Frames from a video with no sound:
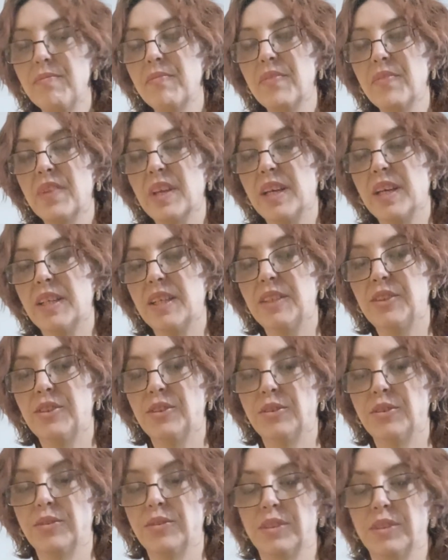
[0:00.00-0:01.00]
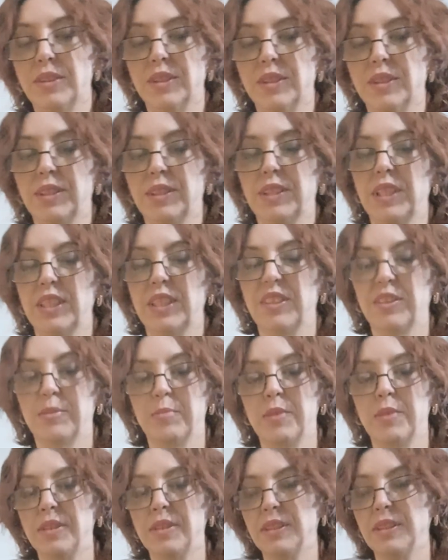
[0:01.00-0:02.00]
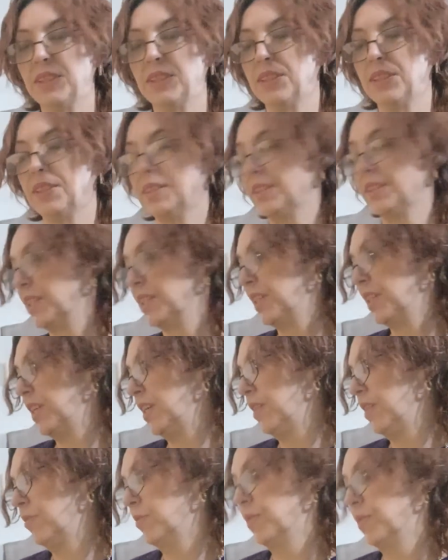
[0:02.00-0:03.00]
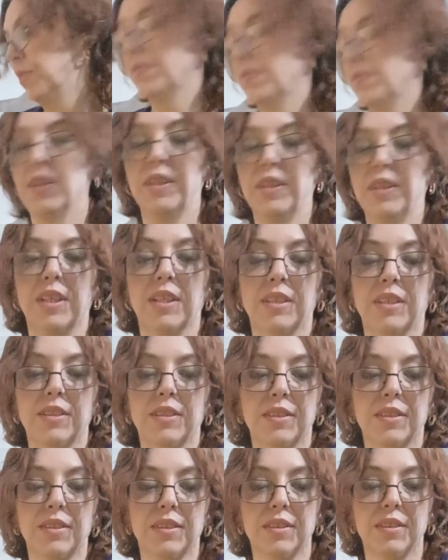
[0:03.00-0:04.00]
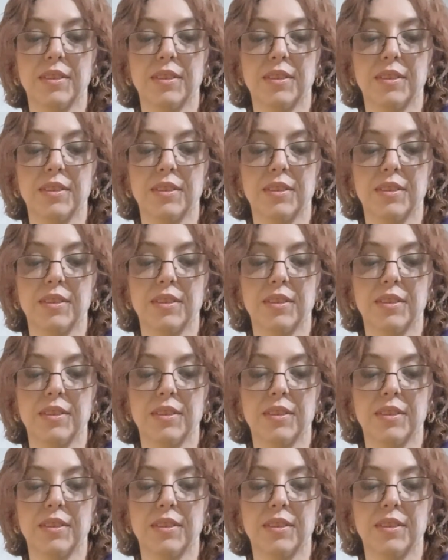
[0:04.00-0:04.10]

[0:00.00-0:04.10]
I choose to stay small and steady with finances.